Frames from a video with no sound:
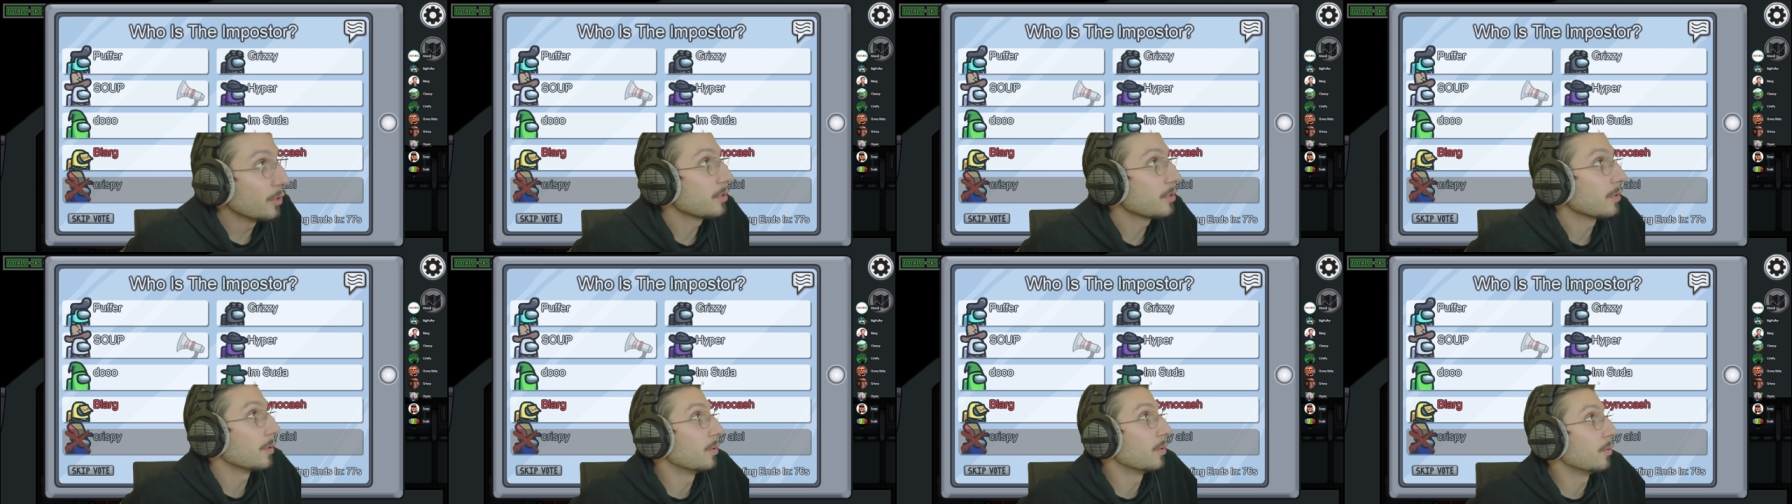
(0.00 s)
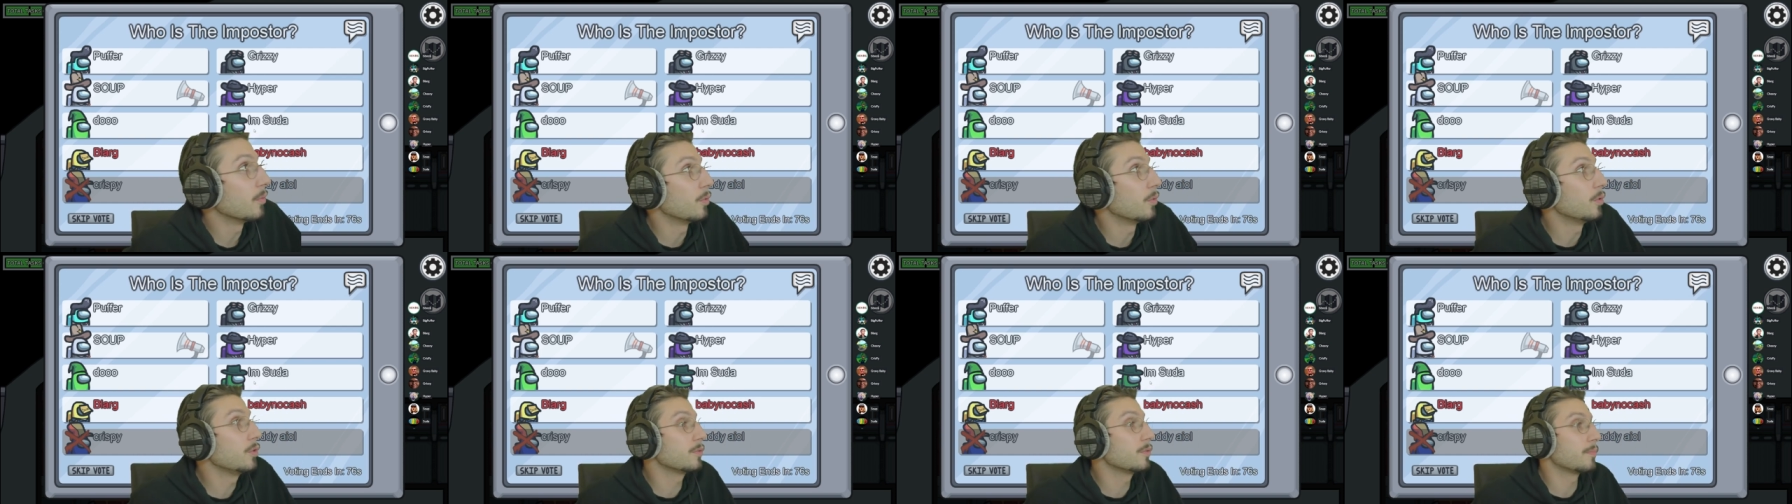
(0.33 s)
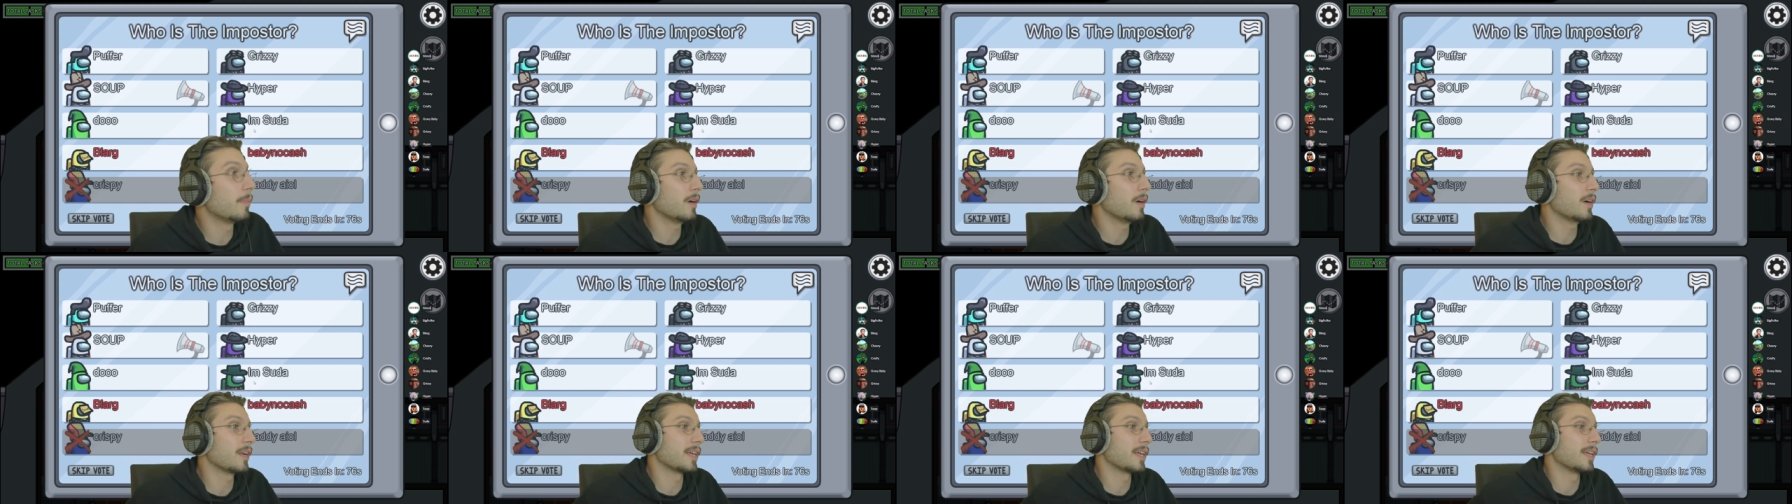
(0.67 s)
who's whose
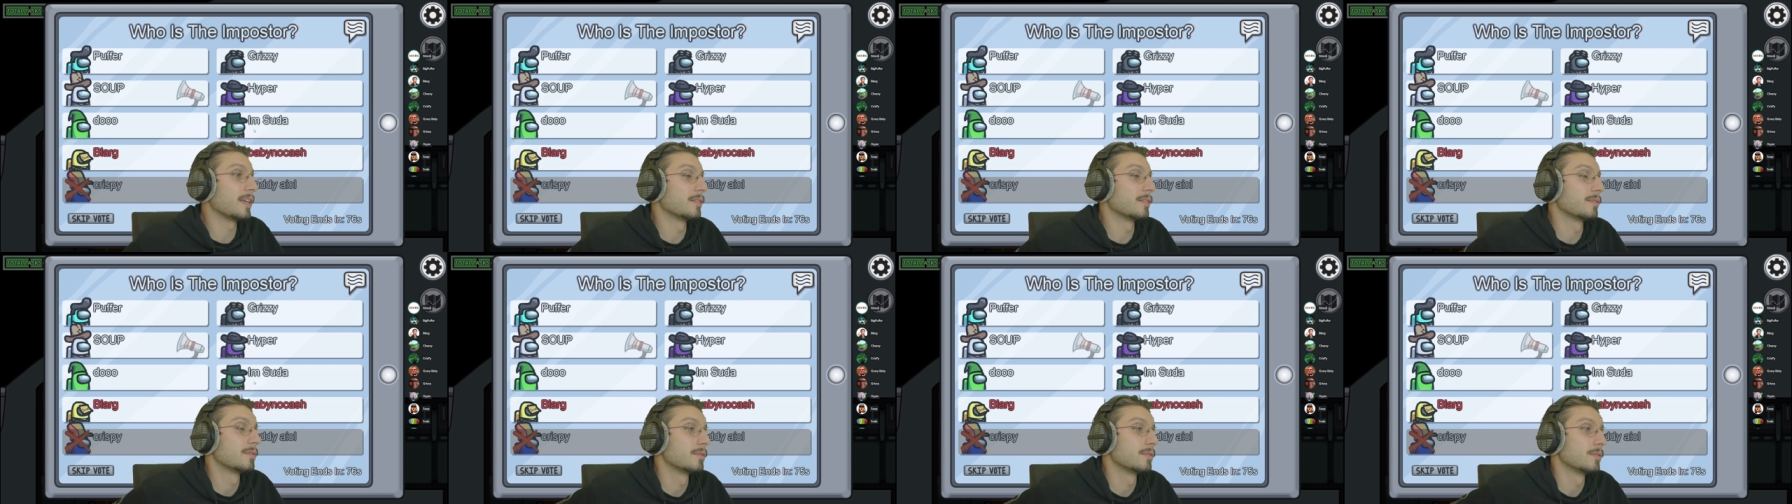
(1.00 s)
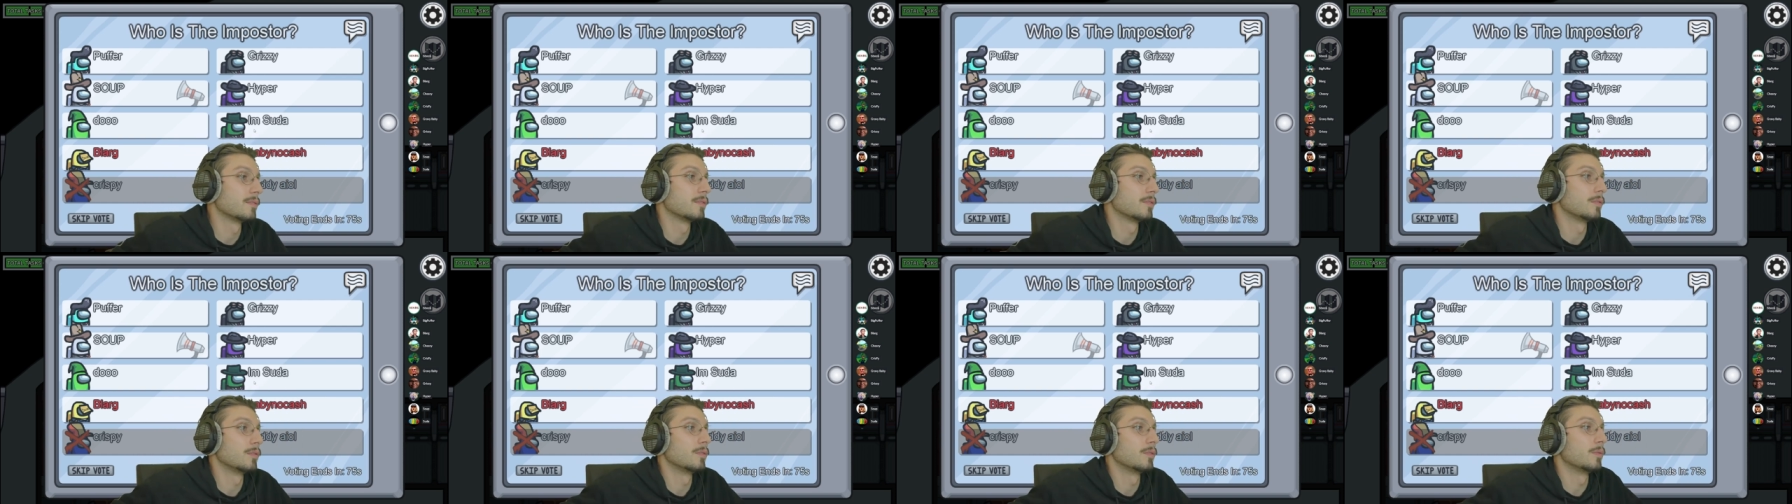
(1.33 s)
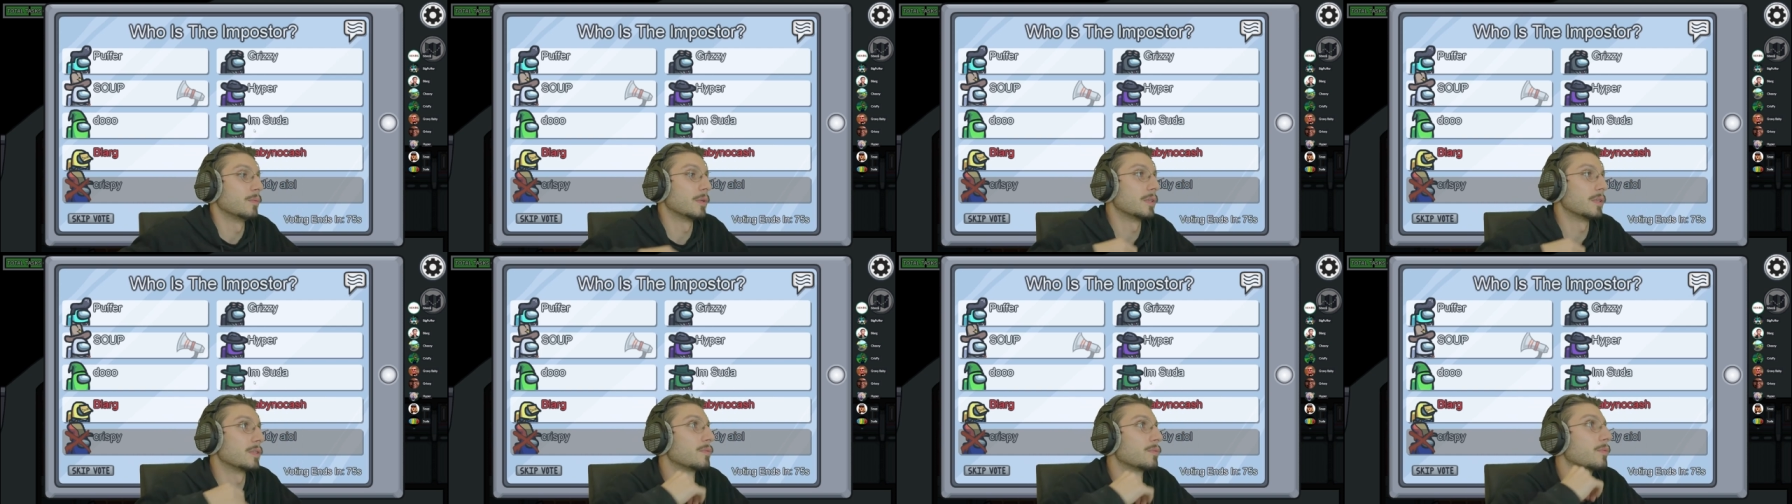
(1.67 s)
body and
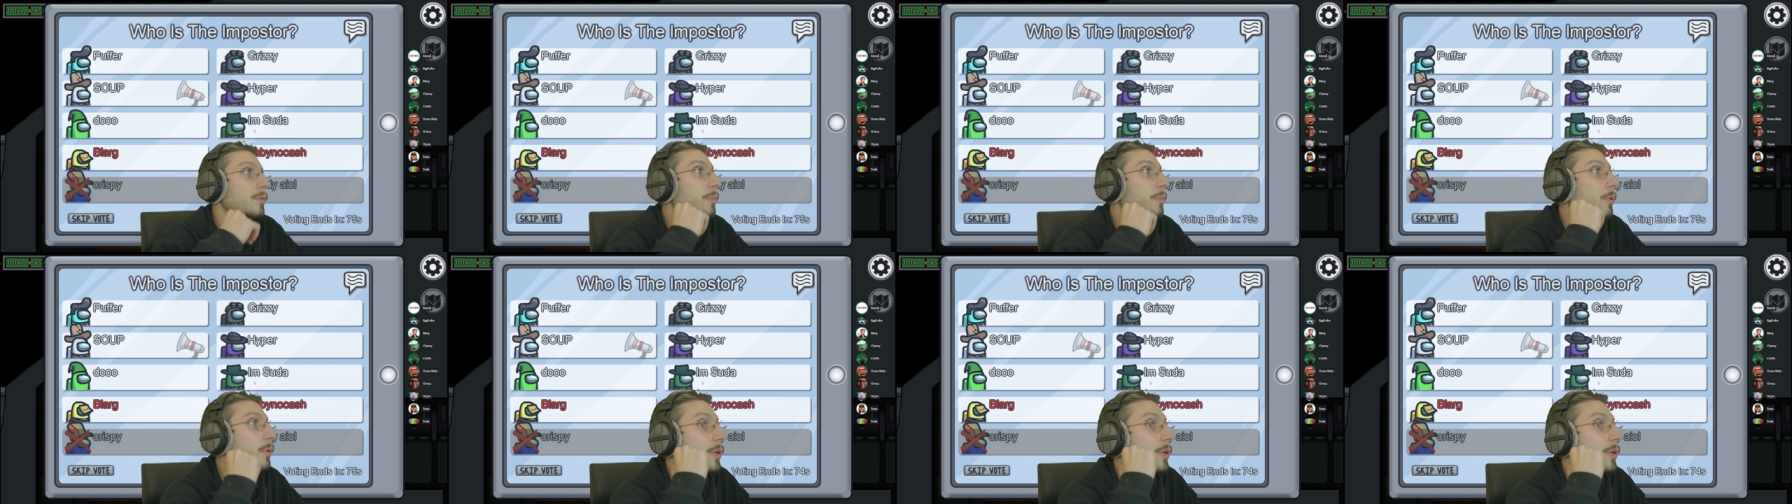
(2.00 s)
was reported?